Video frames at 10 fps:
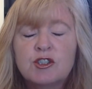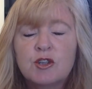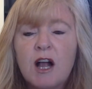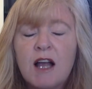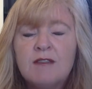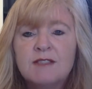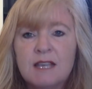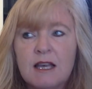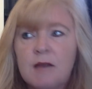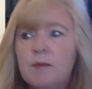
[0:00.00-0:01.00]
drives
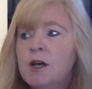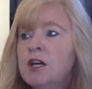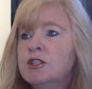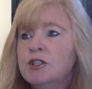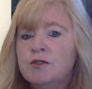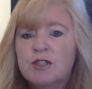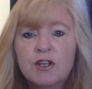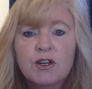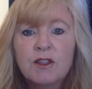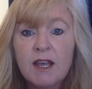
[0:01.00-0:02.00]
them to
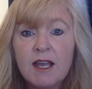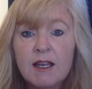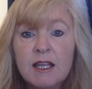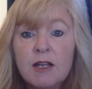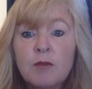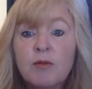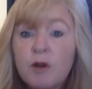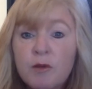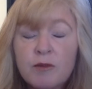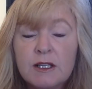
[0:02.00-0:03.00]
turn then
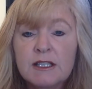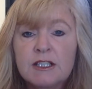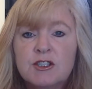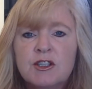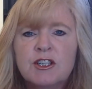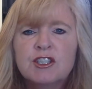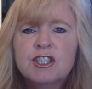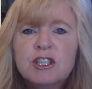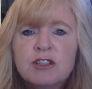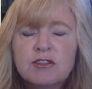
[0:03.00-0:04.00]
inappropriately to their
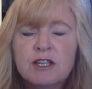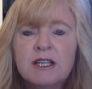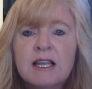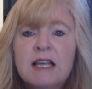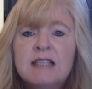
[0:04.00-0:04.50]
children,